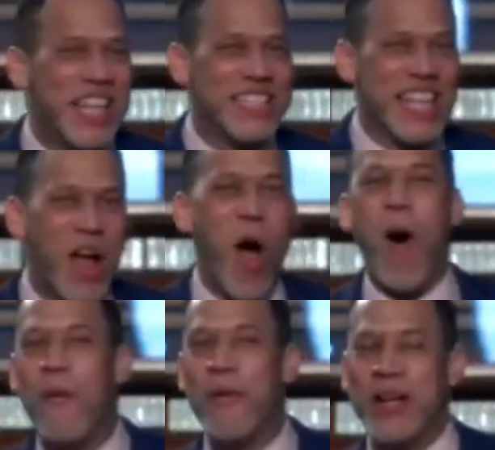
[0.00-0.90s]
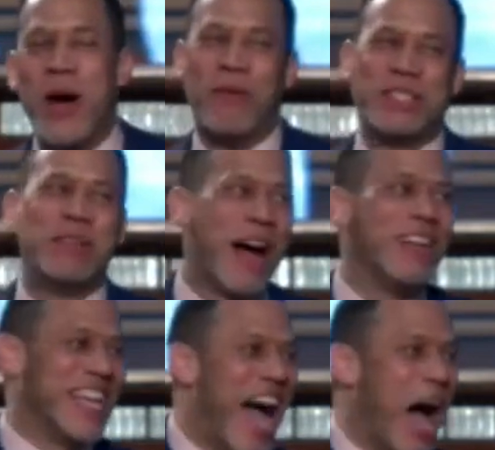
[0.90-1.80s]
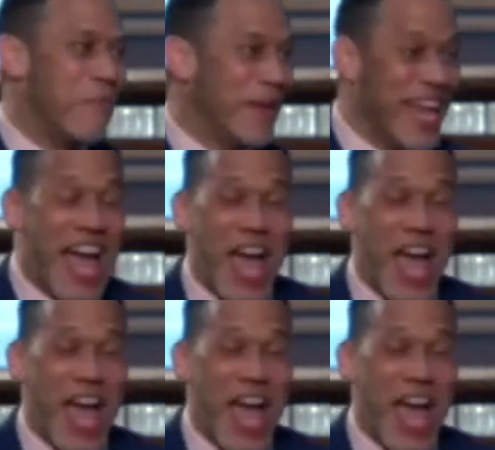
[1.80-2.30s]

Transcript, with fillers: this like, oh, we know what's about to happen.